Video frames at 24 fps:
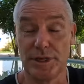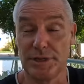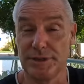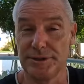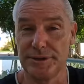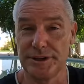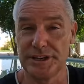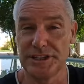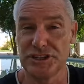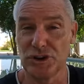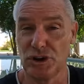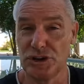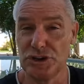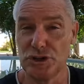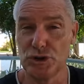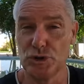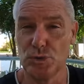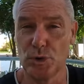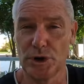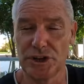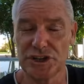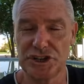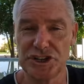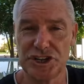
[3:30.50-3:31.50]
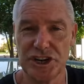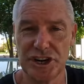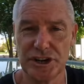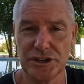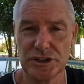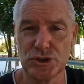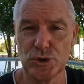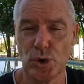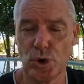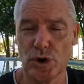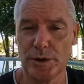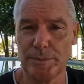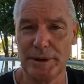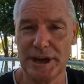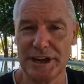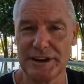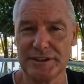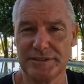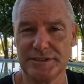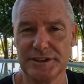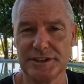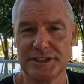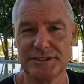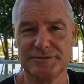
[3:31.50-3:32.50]
One of the things I do want to share and talk
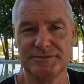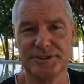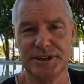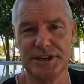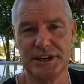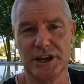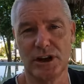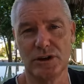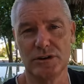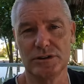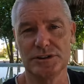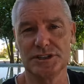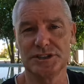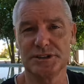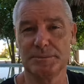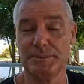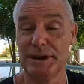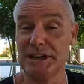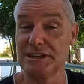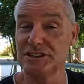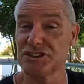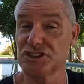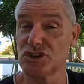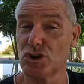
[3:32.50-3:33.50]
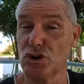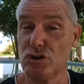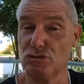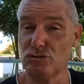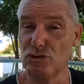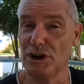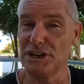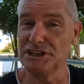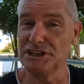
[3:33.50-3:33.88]
about in this video is about Scott